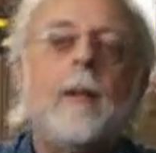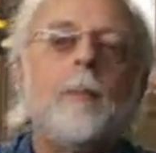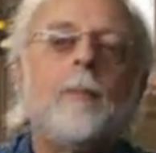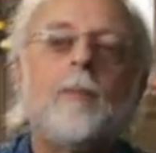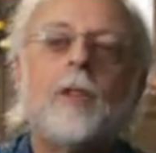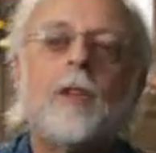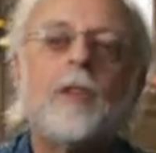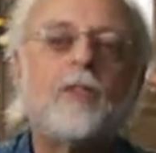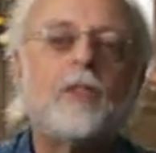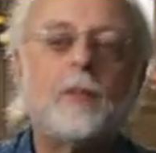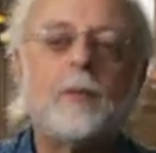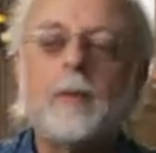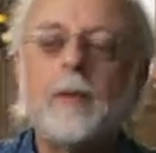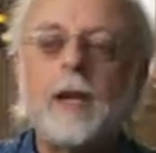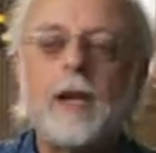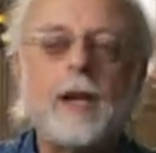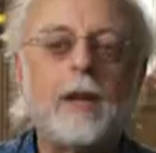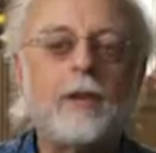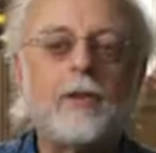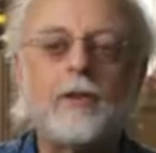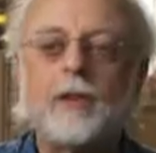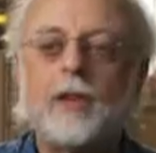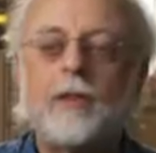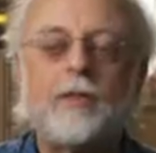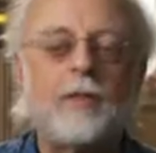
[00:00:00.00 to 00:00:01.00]
This to me
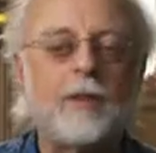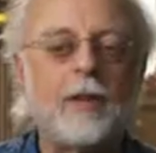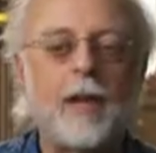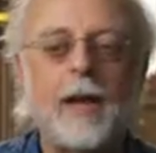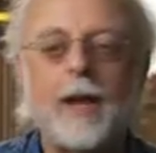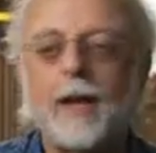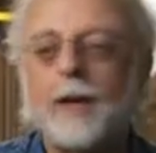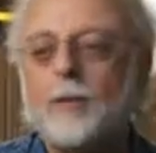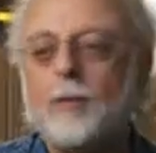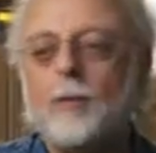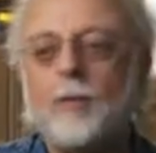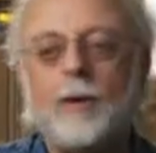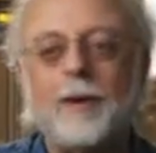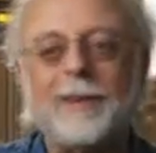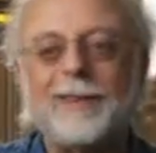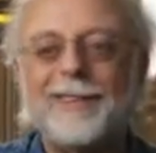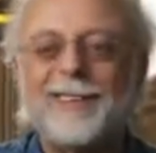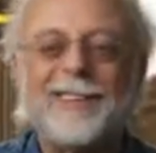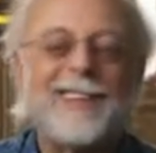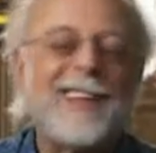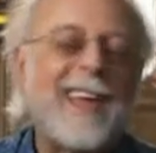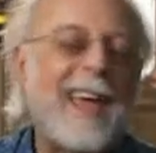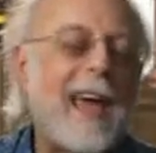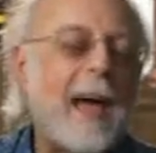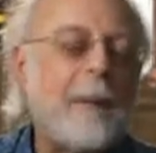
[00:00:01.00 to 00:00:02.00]
is just like what
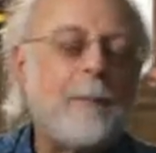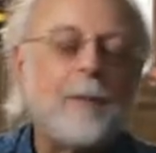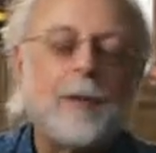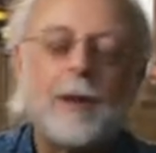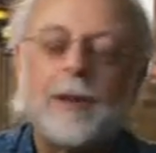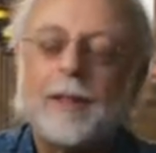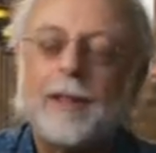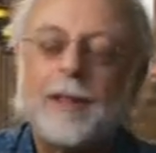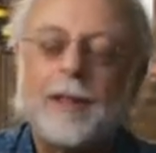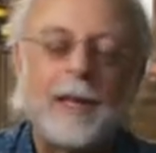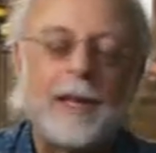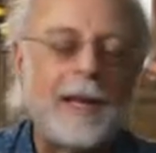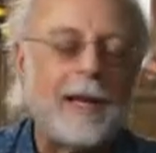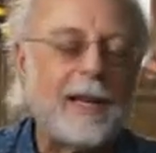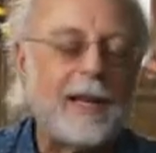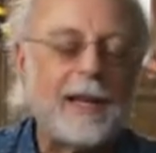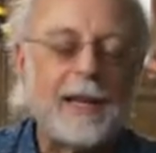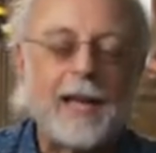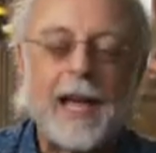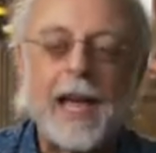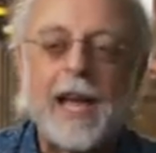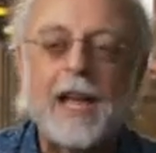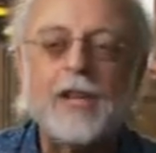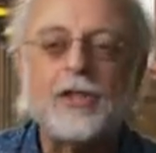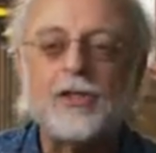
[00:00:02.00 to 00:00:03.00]
happened in the
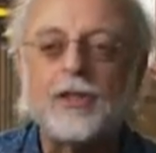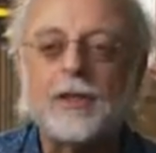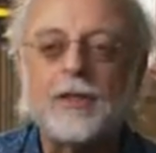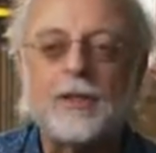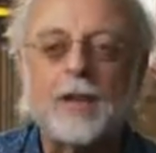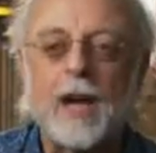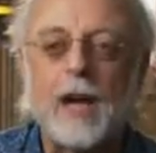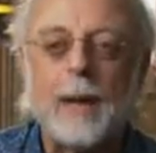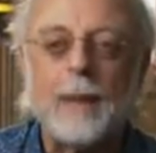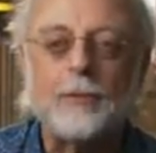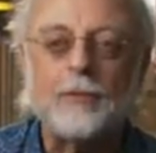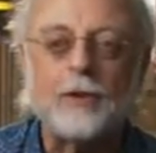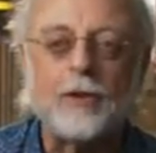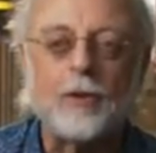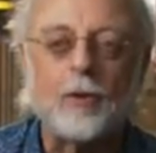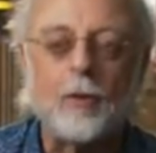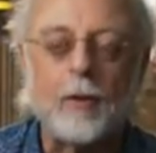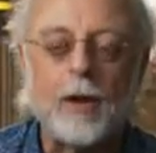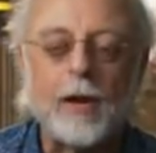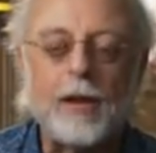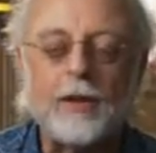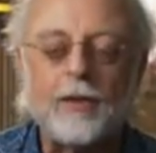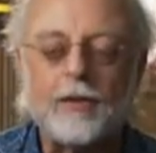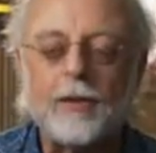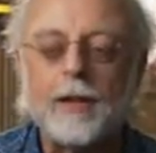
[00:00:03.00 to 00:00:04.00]
ancient times in
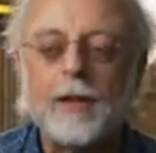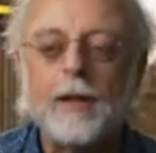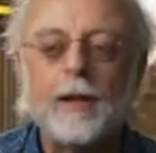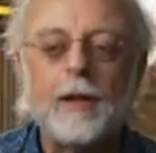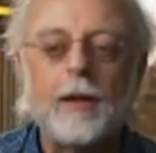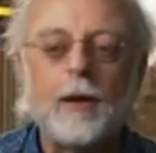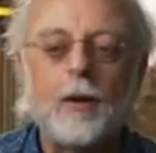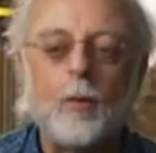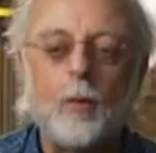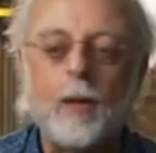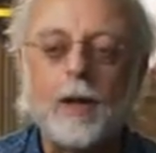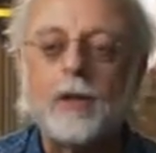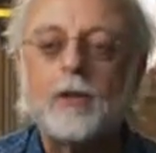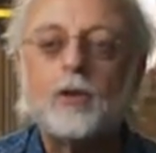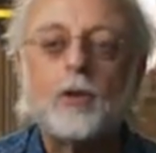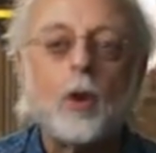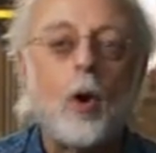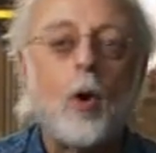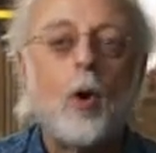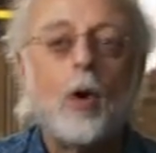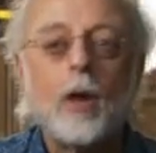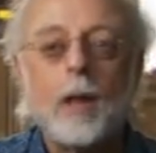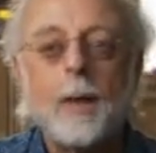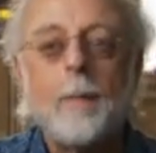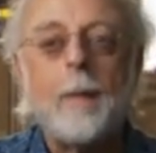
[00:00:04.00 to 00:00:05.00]
Greece when
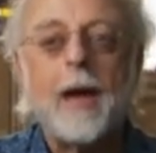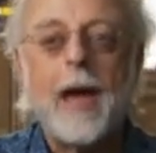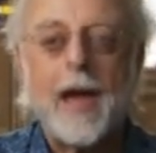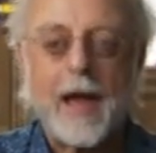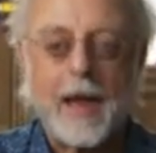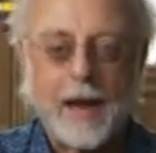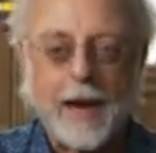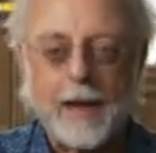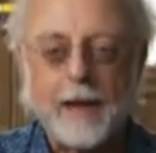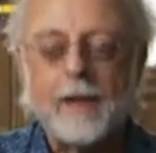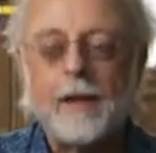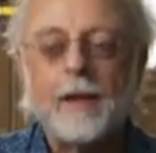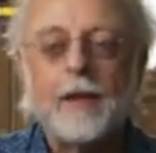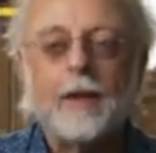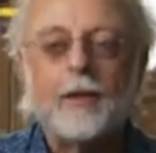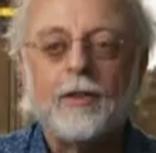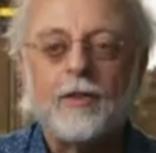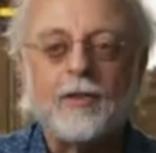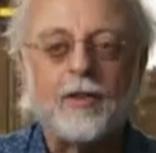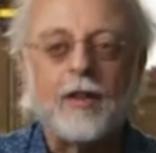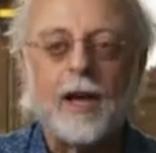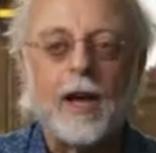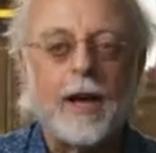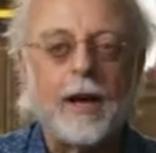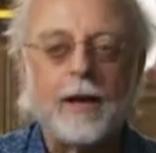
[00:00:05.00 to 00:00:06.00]
Ptolemy
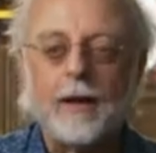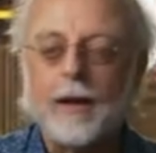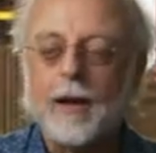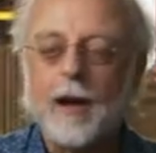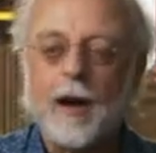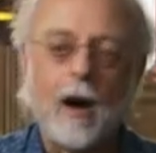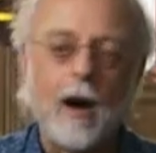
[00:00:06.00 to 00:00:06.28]
said,